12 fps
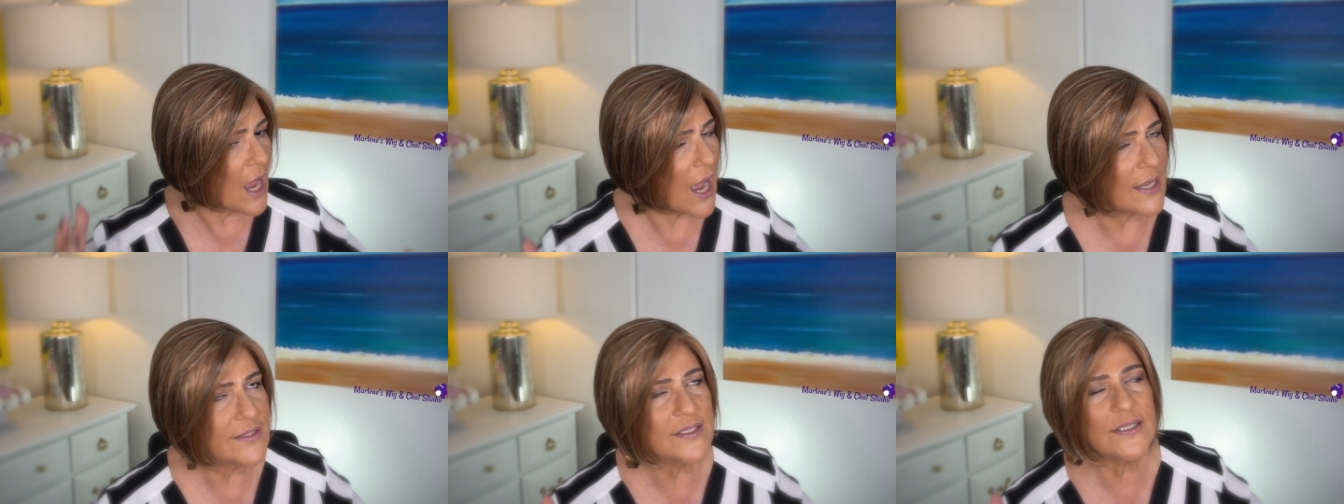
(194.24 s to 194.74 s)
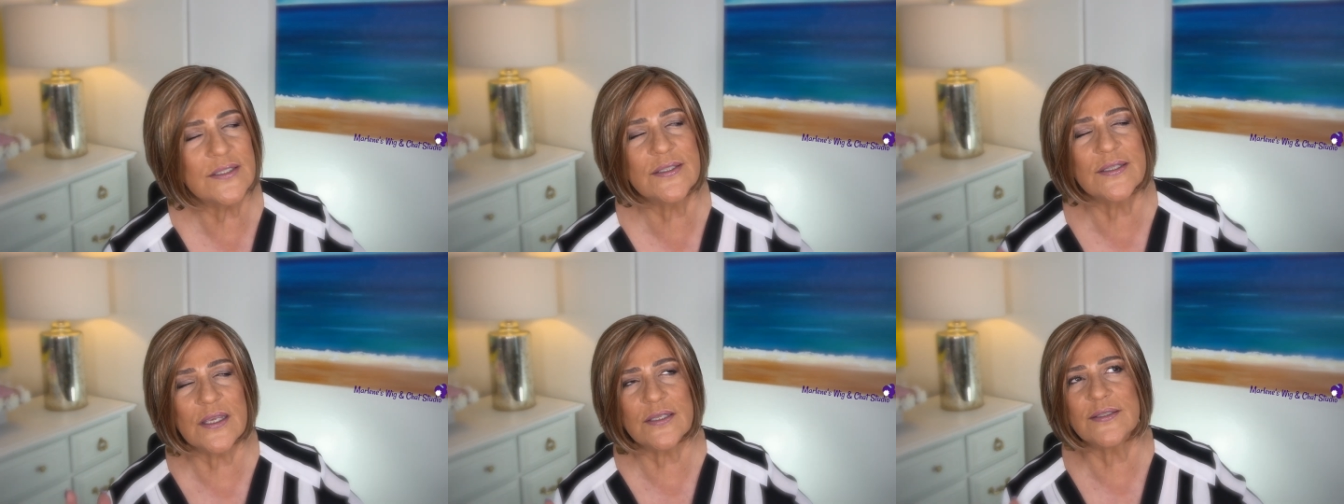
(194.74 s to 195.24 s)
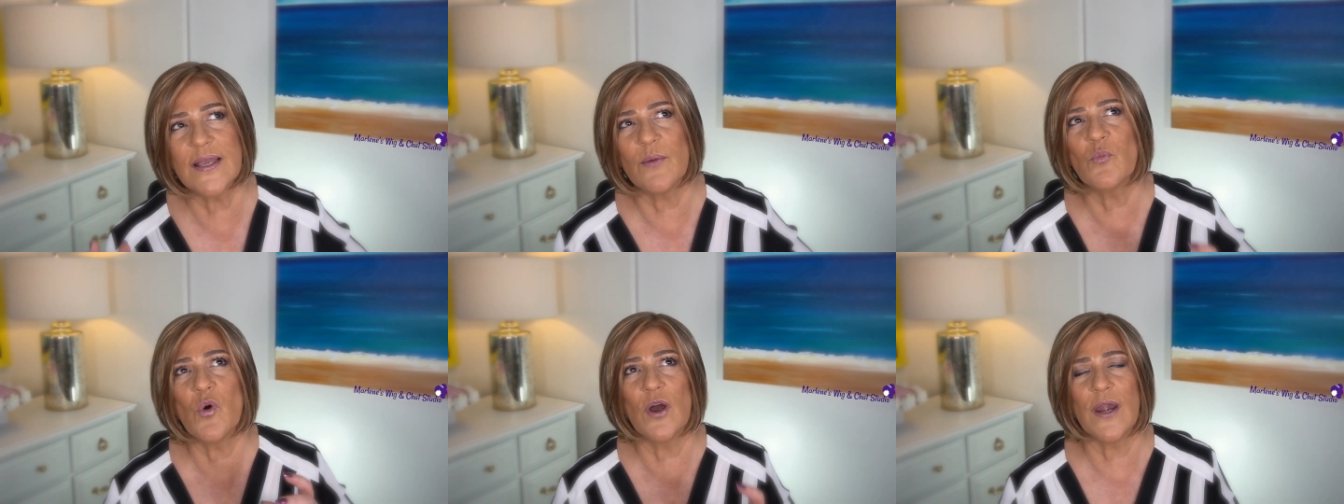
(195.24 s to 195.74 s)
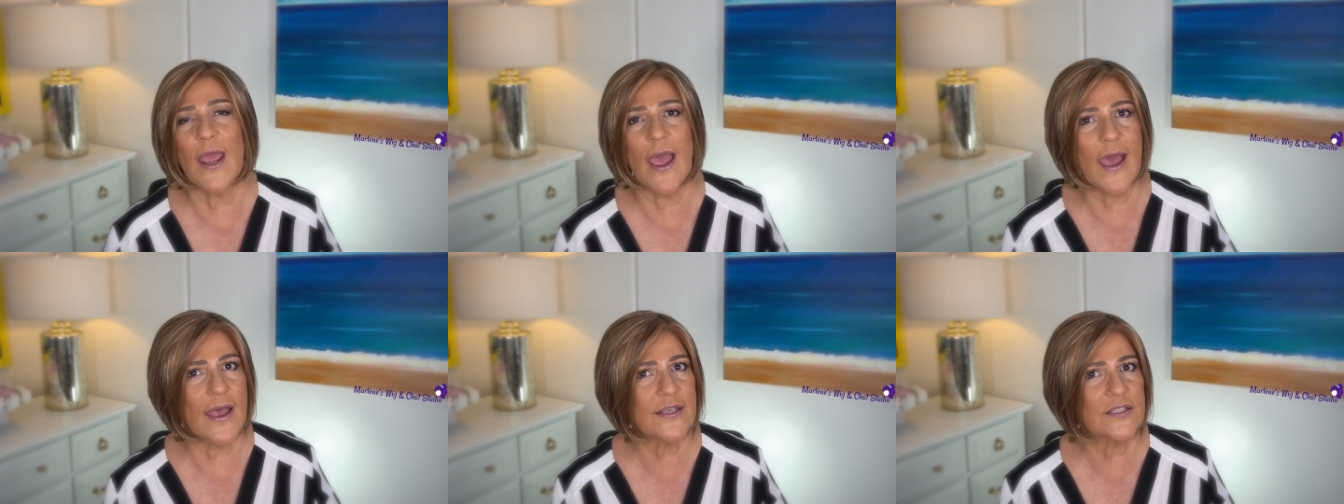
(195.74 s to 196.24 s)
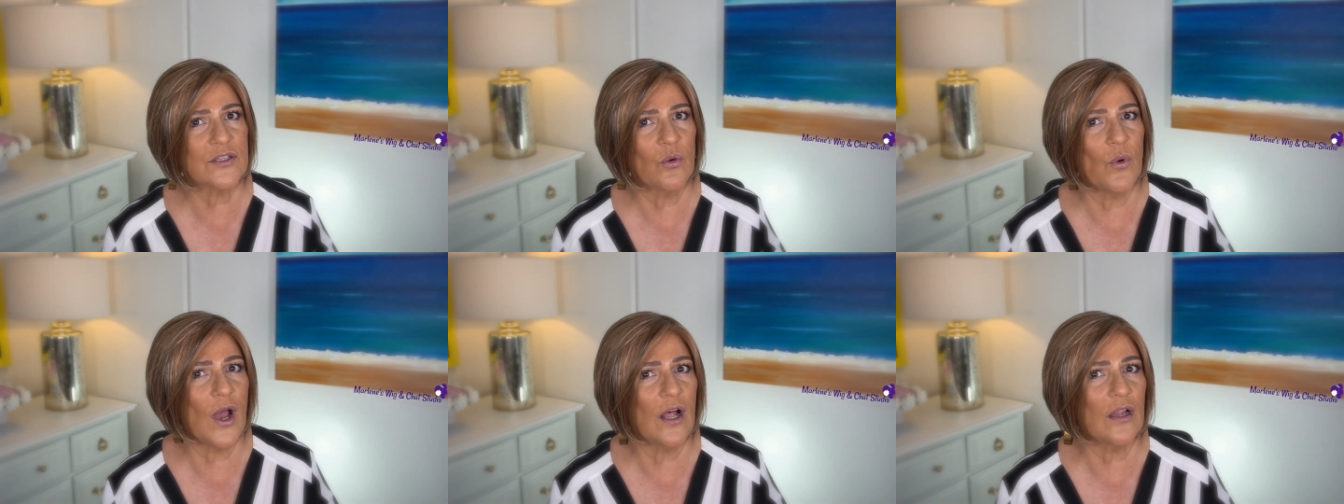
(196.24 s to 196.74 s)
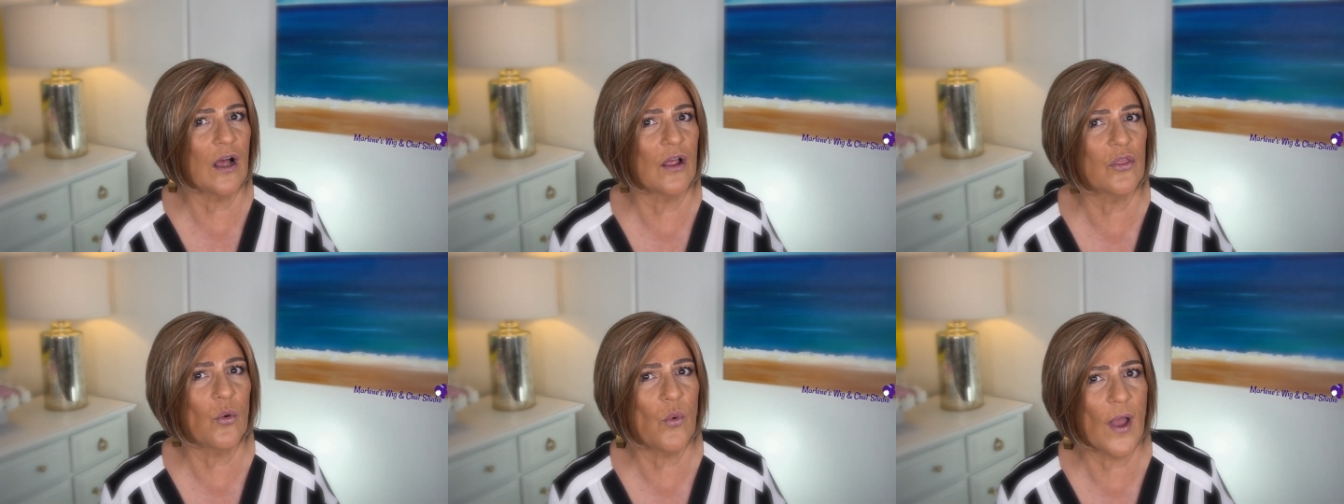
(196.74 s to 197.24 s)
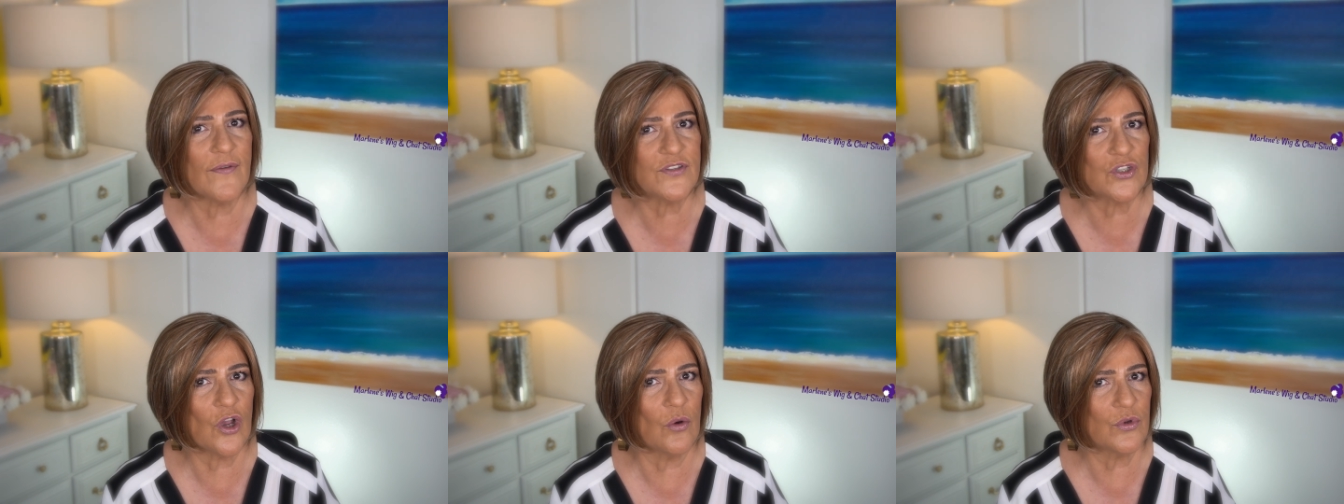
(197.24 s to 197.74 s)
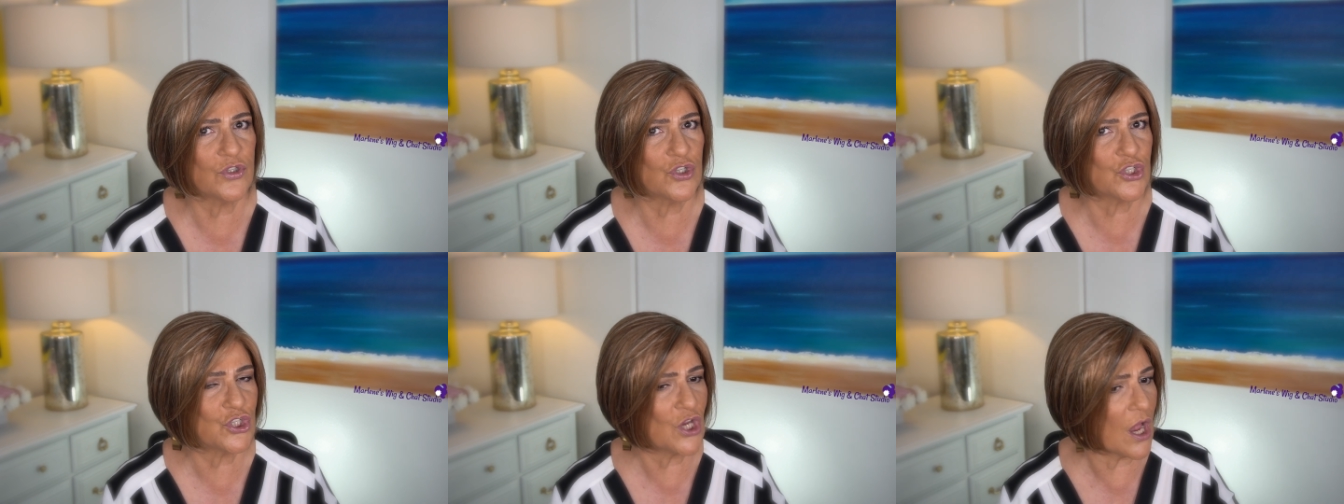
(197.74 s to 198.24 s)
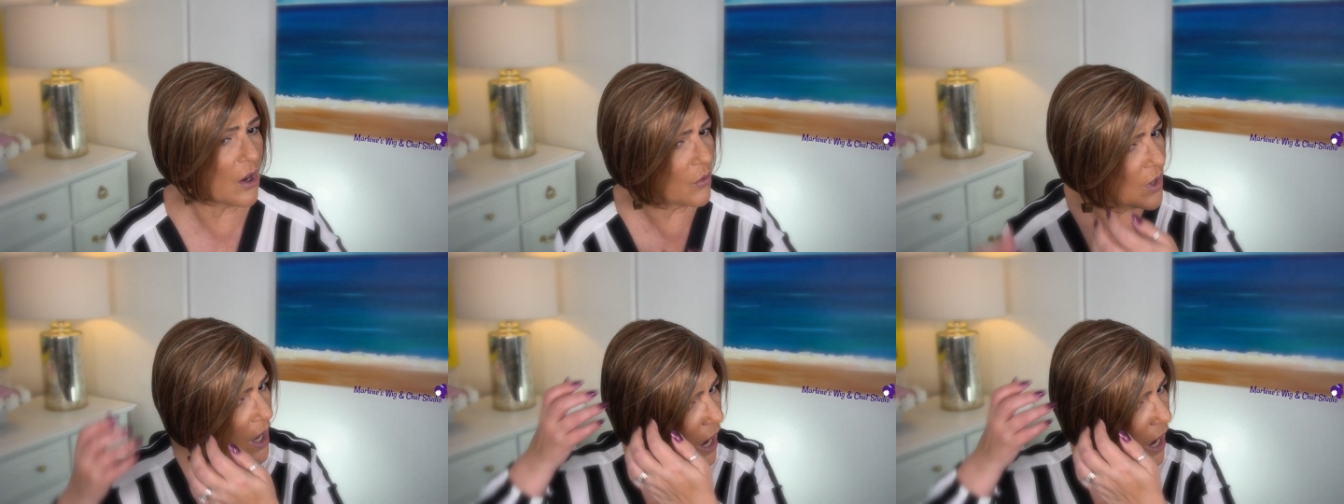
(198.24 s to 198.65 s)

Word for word: I did see someone ask, well, are the wefts going to show?